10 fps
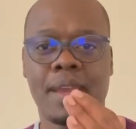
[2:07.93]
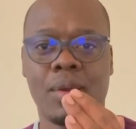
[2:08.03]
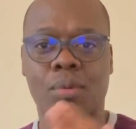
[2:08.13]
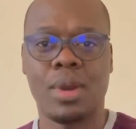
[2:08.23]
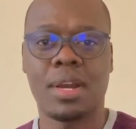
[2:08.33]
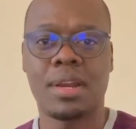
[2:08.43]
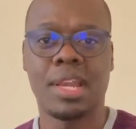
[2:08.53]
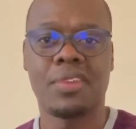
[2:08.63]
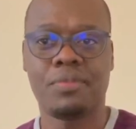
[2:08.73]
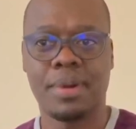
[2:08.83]

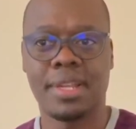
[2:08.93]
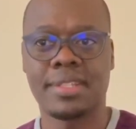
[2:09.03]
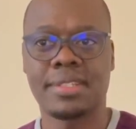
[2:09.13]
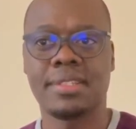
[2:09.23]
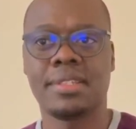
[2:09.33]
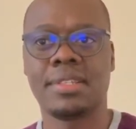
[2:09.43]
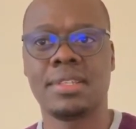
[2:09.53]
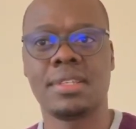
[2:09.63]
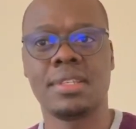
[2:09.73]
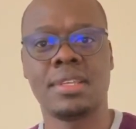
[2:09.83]
work-life balance.
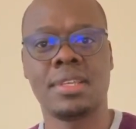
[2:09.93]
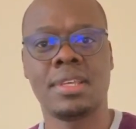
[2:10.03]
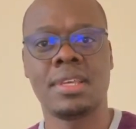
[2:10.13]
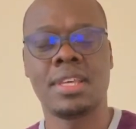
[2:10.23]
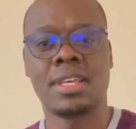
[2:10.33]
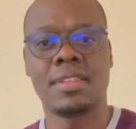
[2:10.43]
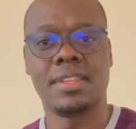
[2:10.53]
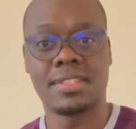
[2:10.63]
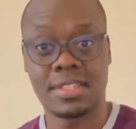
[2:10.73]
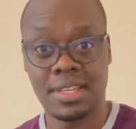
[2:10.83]

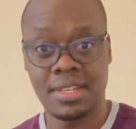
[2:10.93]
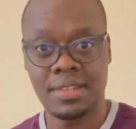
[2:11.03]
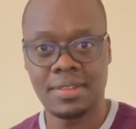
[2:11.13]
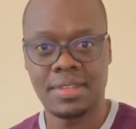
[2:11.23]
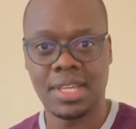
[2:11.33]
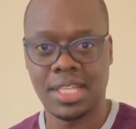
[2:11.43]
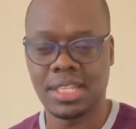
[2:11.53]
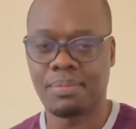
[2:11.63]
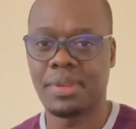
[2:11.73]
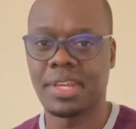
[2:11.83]
This skill is
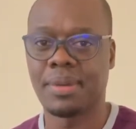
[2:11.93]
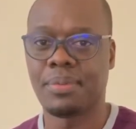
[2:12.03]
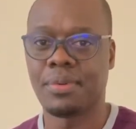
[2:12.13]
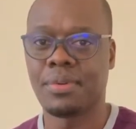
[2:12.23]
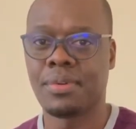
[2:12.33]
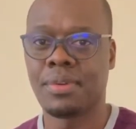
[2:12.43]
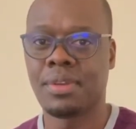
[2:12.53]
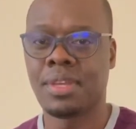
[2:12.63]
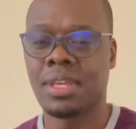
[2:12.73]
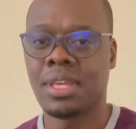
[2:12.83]
applicable
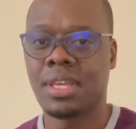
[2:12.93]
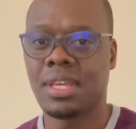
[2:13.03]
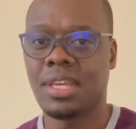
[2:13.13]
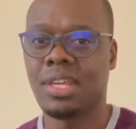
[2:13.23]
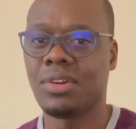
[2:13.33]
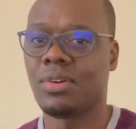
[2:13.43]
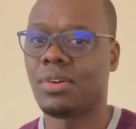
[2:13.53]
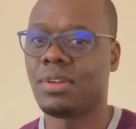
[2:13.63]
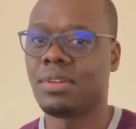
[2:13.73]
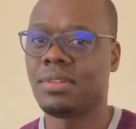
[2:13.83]
in
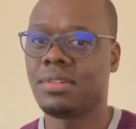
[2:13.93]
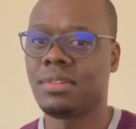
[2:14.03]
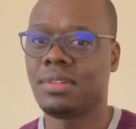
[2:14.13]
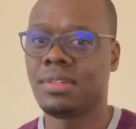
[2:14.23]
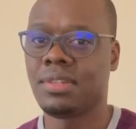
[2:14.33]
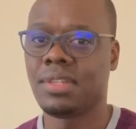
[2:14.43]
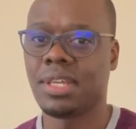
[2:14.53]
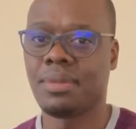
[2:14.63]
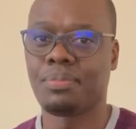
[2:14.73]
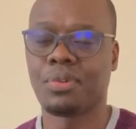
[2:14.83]
all the
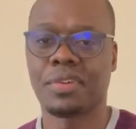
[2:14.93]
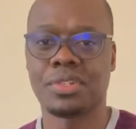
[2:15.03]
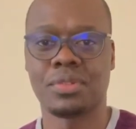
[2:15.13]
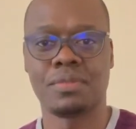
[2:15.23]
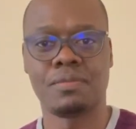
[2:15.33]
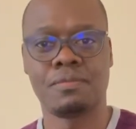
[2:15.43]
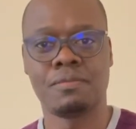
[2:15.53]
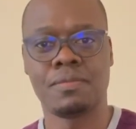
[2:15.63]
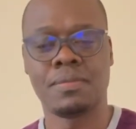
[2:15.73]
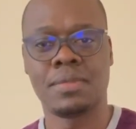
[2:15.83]
profession.
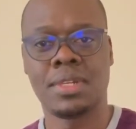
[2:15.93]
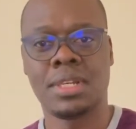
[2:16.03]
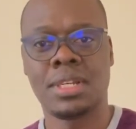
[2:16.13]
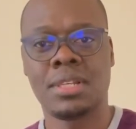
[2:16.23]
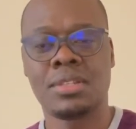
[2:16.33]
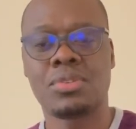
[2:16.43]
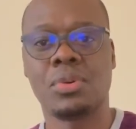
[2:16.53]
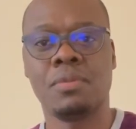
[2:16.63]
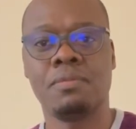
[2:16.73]
So,